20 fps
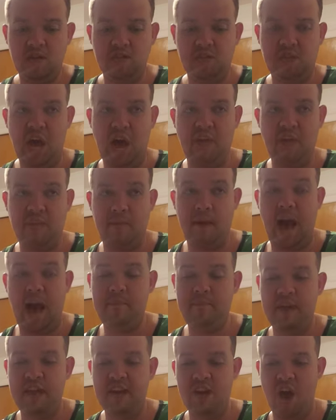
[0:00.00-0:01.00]
Tell them I
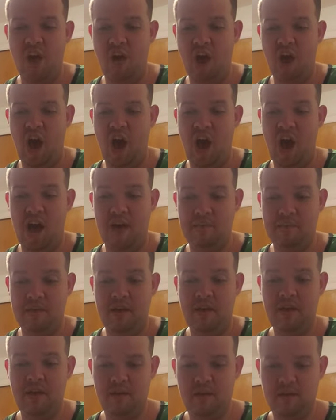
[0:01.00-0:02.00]
mean no harm!
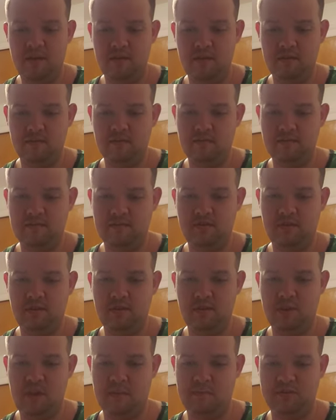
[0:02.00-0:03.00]

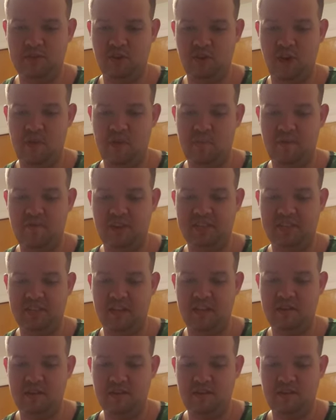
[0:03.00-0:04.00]
I'm sorry,
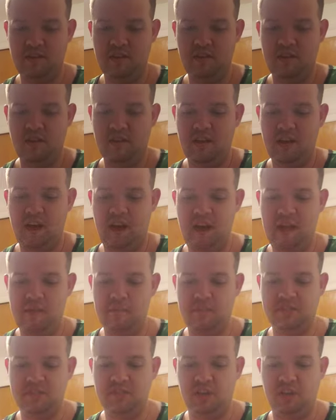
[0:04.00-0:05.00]
Professor. I
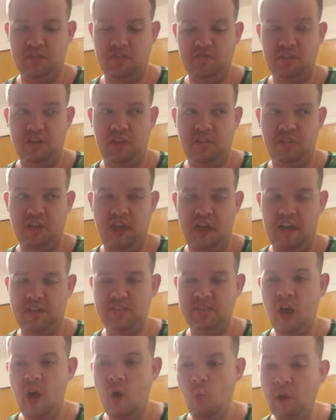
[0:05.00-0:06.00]
must not tell
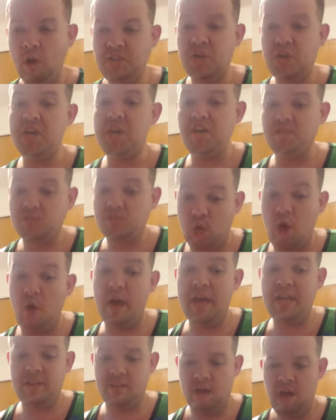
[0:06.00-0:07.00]
lies. What are you
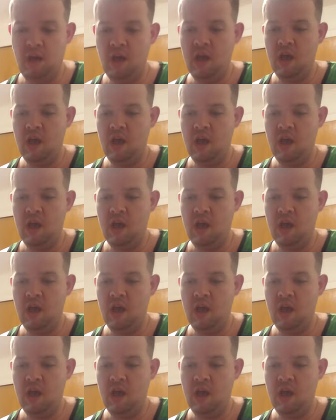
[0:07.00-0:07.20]
doing?